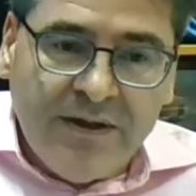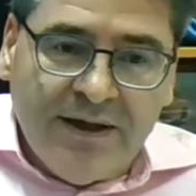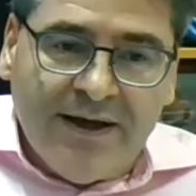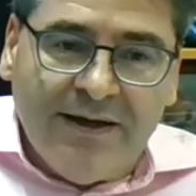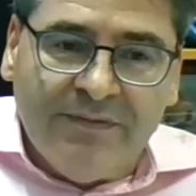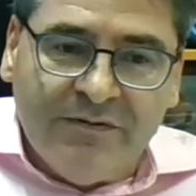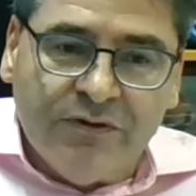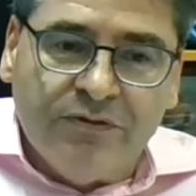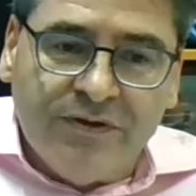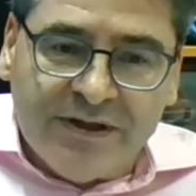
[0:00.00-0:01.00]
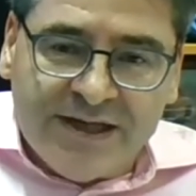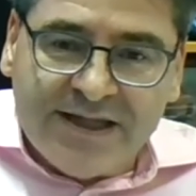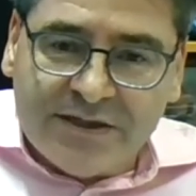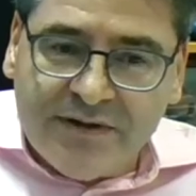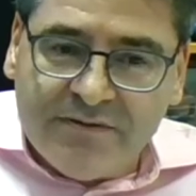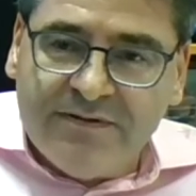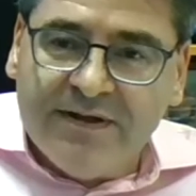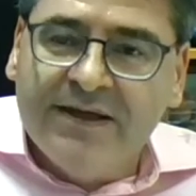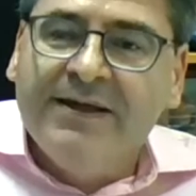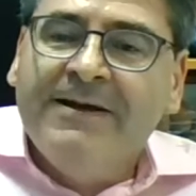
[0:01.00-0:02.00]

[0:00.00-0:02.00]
They've got all the links to everything.